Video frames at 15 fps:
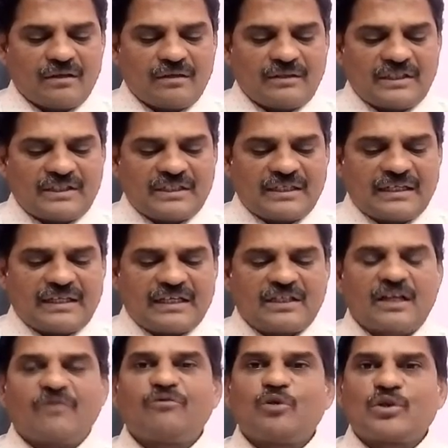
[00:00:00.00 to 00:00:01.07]

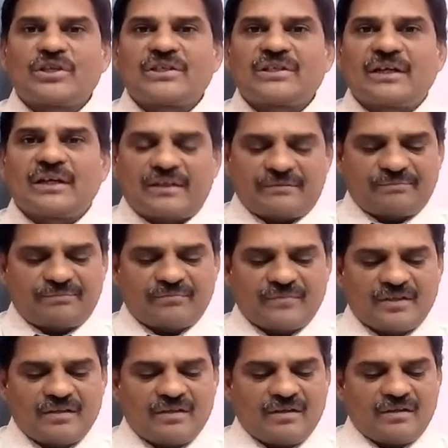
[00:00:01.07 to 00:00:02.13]
disintegration of USSR.
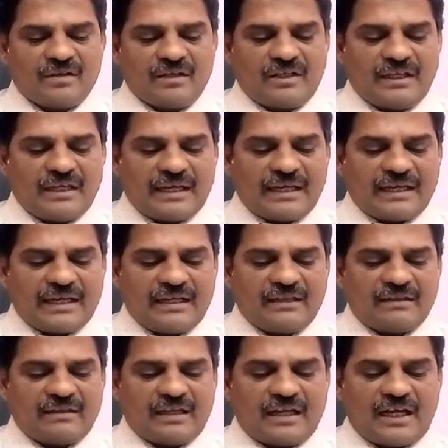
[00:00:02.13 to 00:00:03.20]
Here
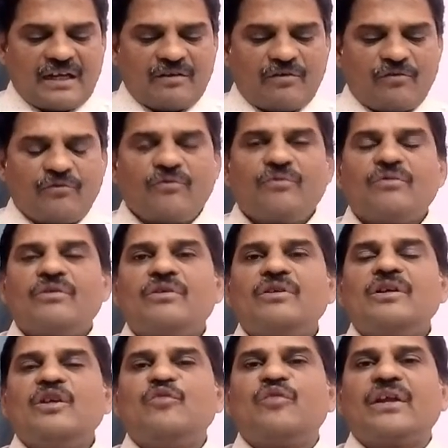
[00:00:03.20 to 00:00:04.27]
again there are
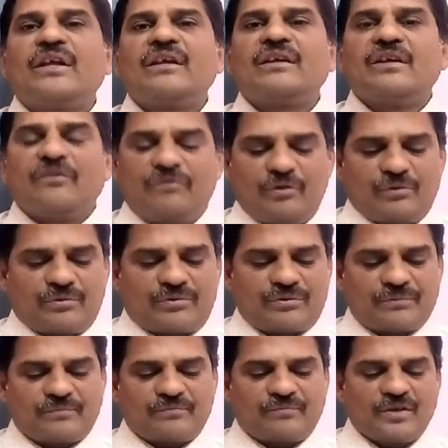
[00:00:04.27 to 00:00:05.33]
differing in
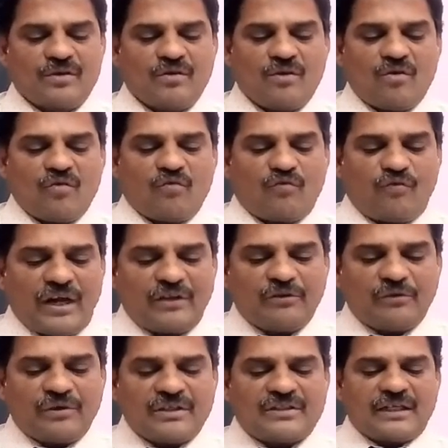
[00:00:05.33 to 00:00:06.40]
views. One
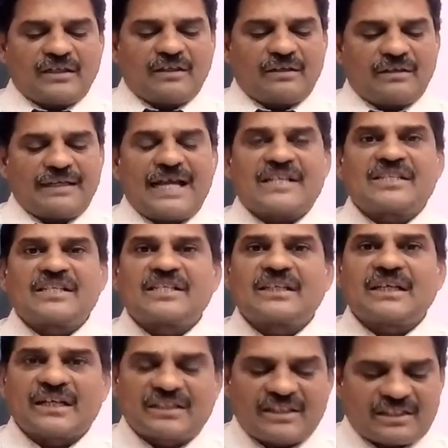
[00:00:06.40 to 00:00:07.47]
view is that the
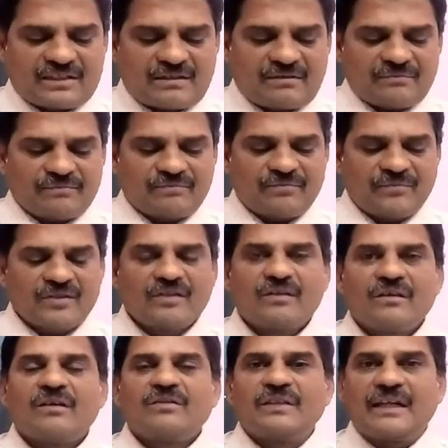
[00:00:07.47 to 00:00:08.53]
nationalist urges,
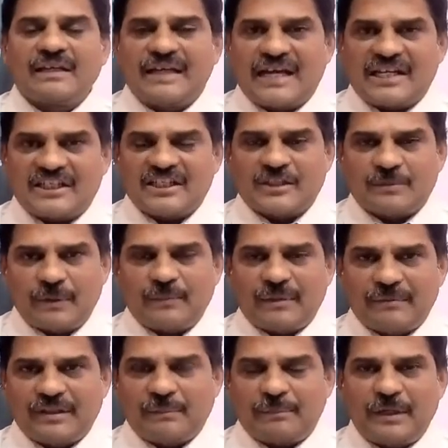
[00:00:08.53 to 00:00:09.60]
the nationalist
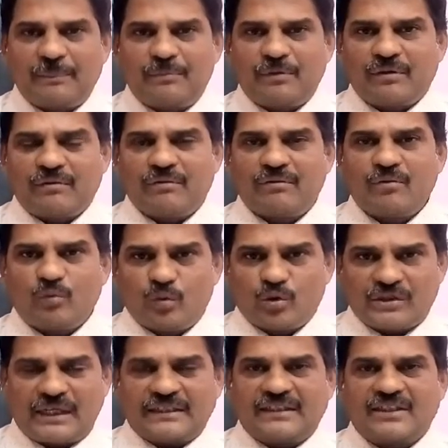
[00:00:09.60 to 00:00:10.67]
people, the people who
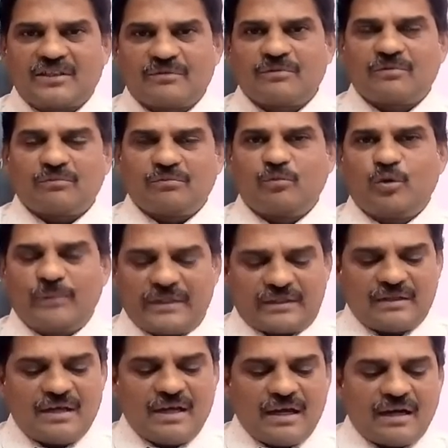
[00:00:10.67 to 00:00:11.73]
started this movement,
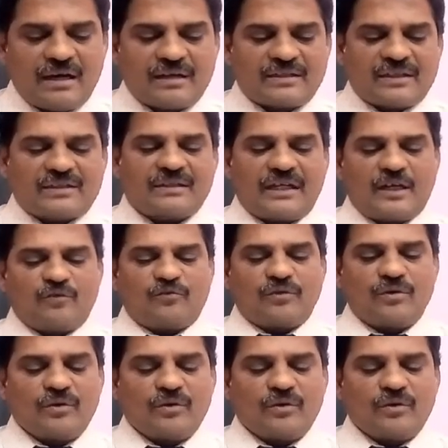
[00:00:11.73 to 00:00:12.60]
urges and